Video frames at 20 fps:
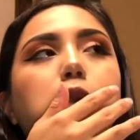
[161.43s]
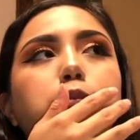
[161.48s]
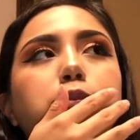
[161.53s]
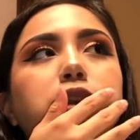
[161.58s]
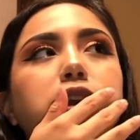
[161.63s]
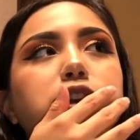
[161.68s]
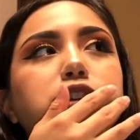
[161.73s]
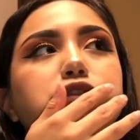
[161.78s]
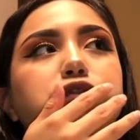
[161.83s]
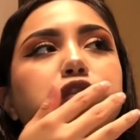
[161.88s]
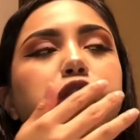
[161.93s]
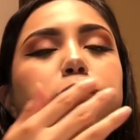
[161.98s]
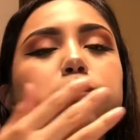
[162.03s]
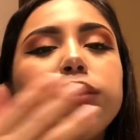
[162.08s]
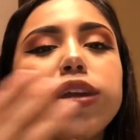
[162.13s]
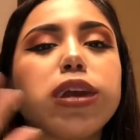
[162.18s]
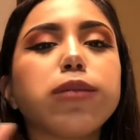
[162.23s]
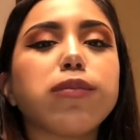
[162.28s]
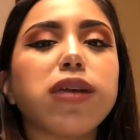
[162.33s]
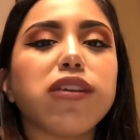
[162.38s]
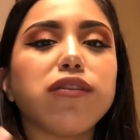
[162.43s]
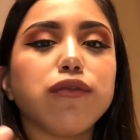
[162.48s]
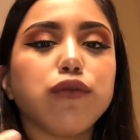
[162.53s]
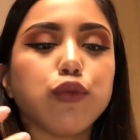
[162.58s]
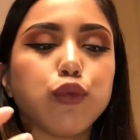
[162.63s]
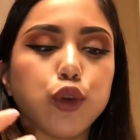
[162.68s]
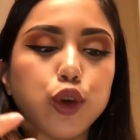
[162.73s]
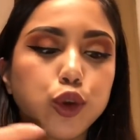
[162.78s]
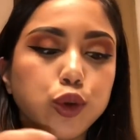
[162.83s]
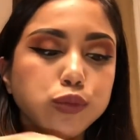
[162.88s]
Because filming in my
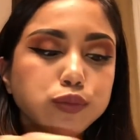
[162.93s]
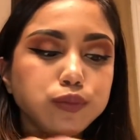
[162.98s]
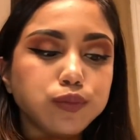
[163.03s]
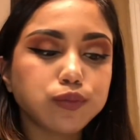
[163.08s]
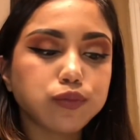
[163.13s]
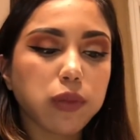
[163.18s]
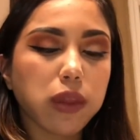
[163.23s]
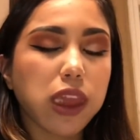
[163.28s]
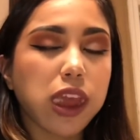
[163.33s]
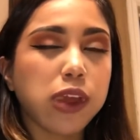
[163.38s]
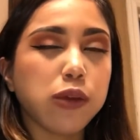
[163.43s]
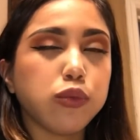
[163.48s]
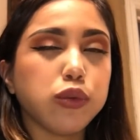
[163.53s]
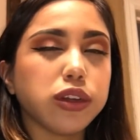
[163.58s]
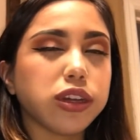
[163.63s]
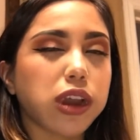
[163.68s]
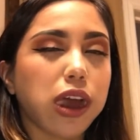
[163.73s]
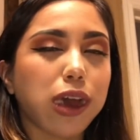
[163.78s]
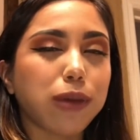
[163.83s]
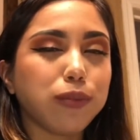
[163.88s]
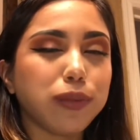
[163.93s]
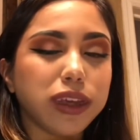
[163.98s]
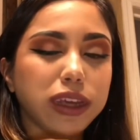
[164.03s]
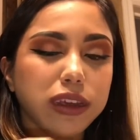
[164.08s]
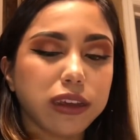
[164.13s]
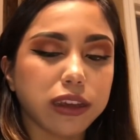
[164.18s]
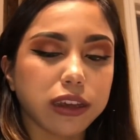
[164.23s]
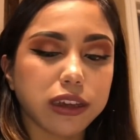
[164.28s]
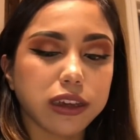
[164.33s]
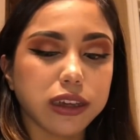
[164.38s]
room, it would not
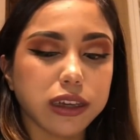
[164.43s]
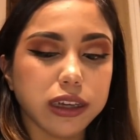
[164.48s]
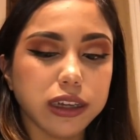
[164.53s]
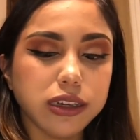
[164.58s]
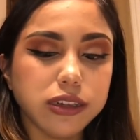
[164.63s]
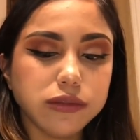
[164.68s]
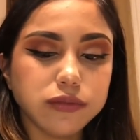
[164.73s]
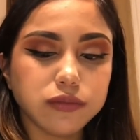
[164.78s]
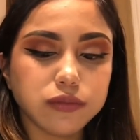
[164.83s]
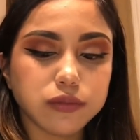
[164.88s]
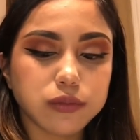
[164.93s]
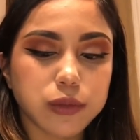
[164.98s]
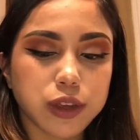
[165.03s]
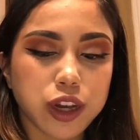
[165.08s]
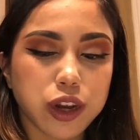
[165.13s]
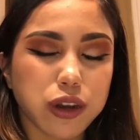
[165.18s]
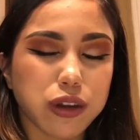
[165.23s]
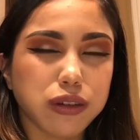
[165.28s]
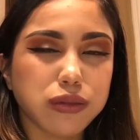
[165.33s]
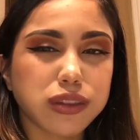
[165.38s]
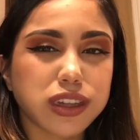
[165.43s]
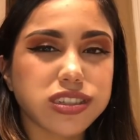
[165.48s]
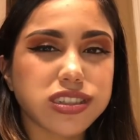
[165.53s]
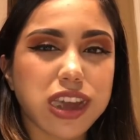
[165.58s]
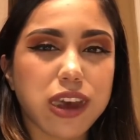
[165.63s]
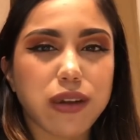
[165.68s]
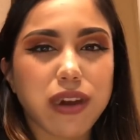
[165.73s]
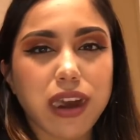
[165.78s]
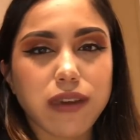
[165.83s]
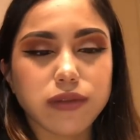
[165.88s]
be good, you know, because
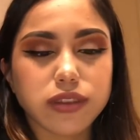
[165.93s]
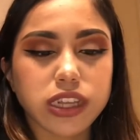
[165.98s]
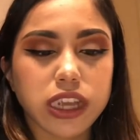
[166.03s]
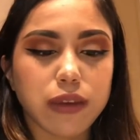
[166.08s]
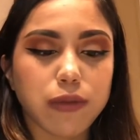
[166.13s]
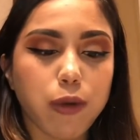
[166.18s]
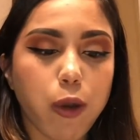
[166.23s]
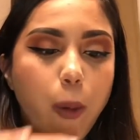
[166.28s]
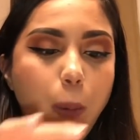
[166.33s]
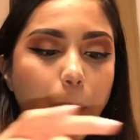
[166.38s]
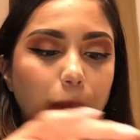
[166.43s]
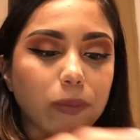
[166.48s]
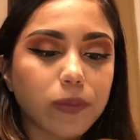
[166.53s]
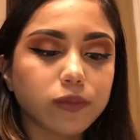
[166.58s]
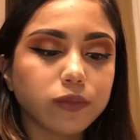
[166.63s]
I don't have a table.